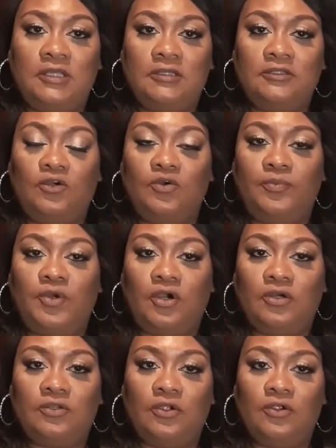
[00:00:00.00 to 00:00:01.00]
they
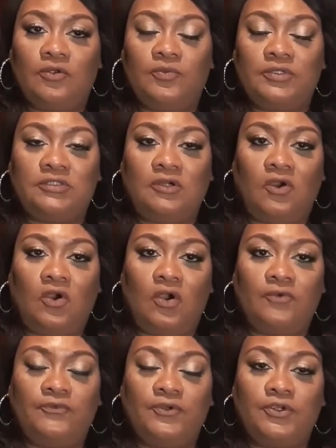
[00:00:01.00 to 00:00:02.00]
lowballed her with the
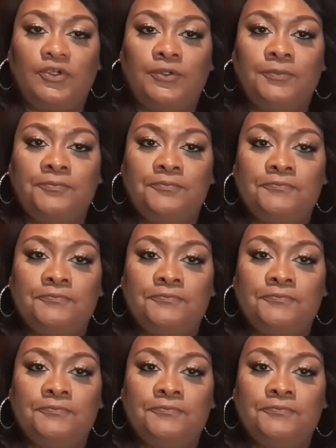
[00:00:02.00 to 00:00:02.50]
offer,